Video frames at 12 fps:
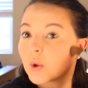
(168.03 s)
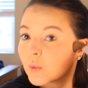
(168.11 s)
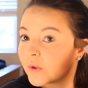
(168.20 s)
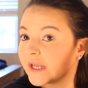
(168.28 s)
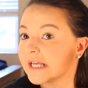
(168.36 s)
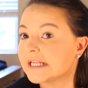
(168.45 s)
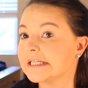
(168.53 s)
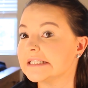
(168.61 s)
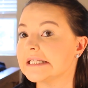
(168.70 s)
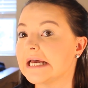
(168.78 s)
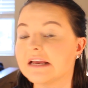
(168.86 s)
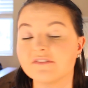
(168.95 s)
real
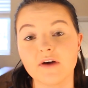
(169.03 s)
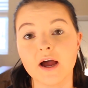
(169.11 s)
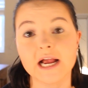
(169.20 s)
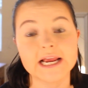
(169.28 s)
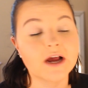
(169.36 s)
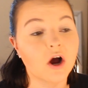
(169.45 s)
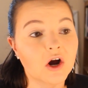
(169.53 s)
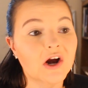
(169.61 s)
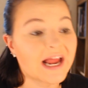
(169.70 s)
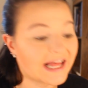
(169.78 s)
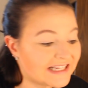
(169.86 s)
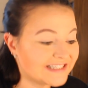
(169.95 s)
life,
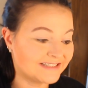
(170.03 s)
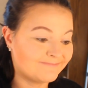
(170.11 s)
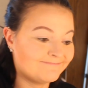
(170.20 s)
IRL.